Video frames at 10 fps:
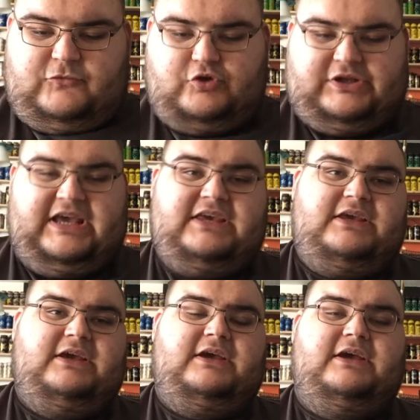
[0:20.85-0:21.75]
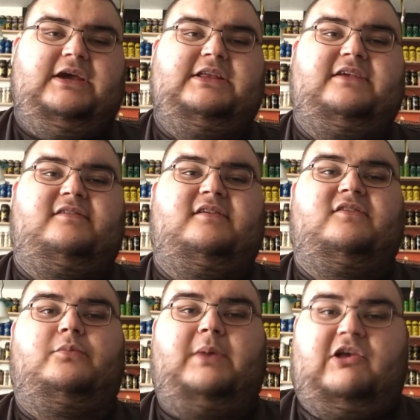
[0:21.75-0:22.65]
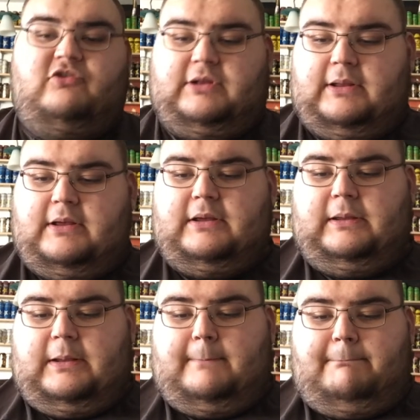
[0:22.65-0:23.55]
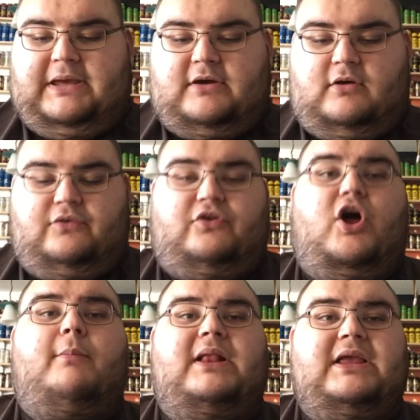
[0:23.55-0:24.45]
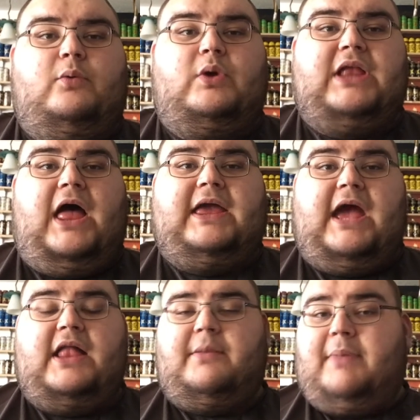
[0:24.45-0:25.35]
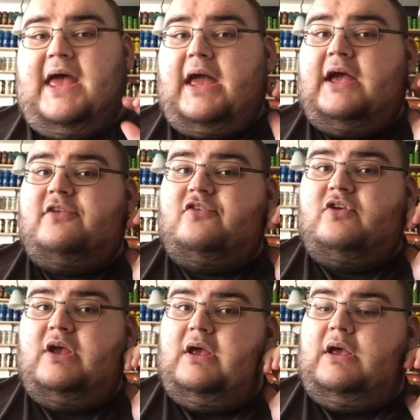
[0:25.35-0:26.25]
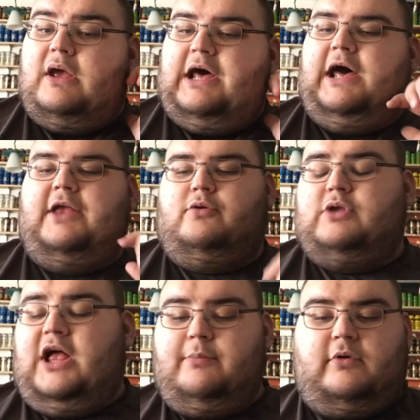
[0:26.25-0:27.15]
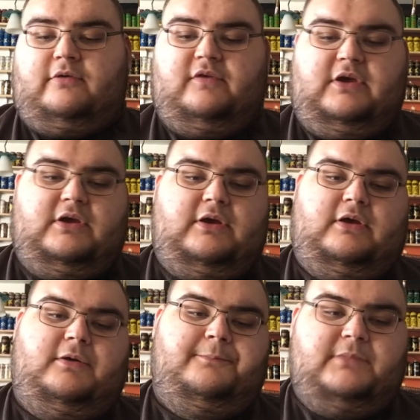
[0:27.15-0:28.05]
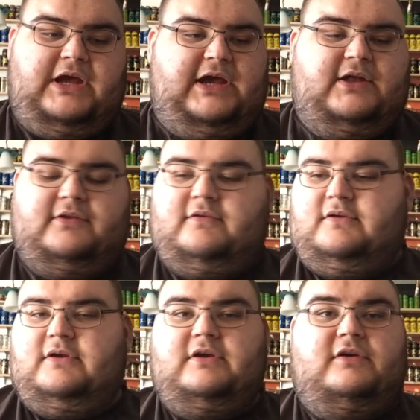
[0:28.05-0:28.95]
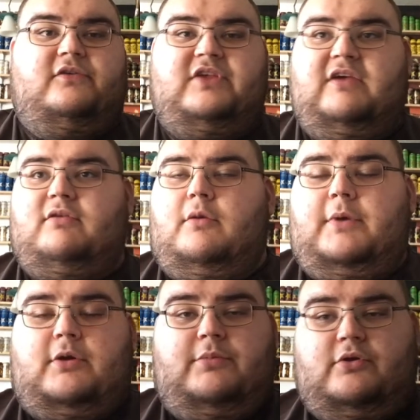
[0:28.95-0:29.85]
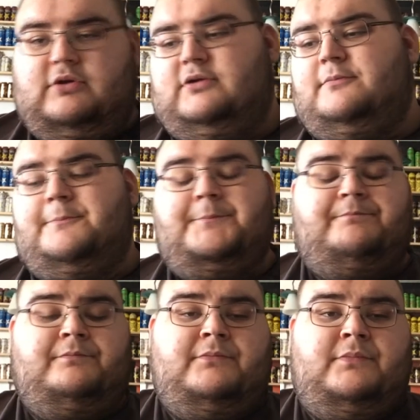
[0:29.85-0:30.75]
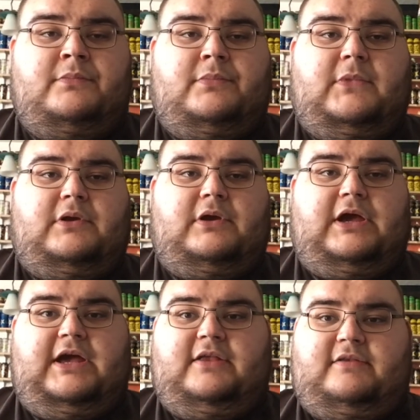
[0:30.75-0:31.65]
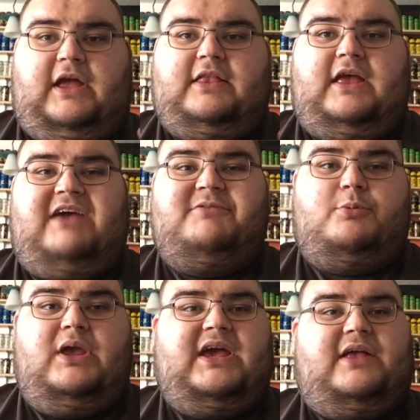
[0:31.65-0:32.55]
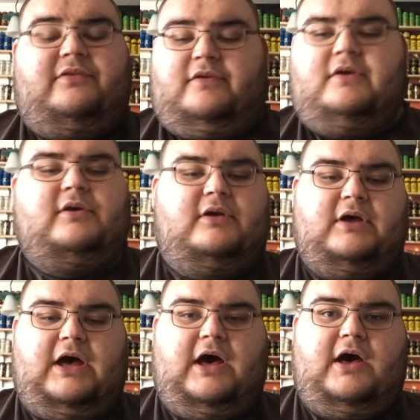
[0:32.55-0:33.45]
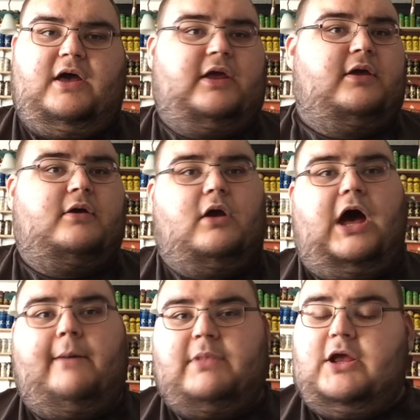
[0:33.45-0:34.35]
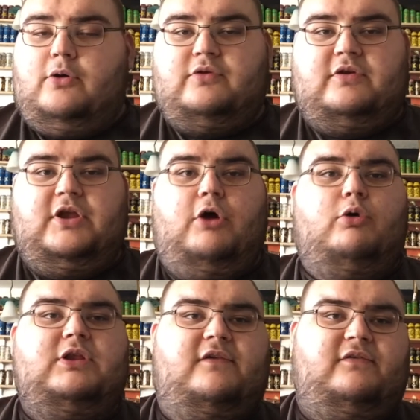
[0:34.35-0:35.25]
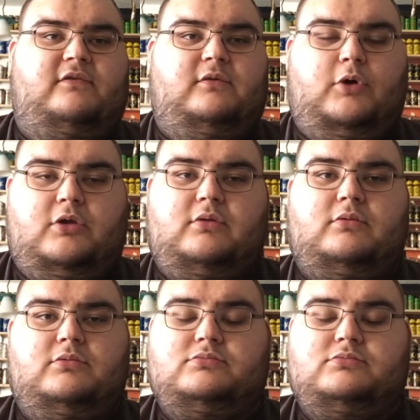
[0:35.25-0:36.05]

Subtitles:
today it is special because normally when I get a package, I do the unboxing and save it on my computer, and then every weekend I upload the oldest one